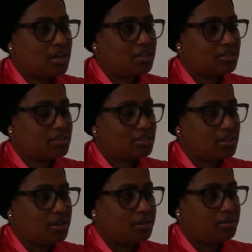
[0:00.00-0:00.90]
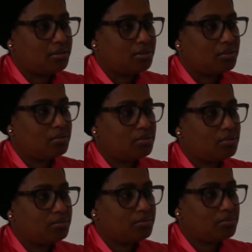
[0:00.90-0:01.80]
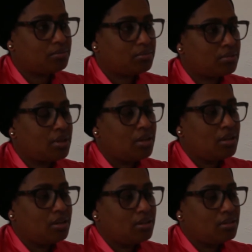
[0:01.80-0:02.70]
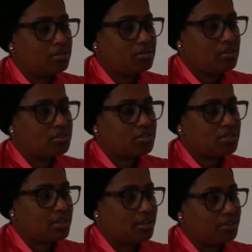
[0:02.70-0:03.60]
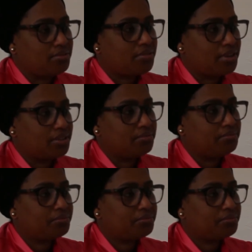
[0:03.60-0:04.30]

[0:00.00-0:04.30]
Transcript: As you know, cultures are different.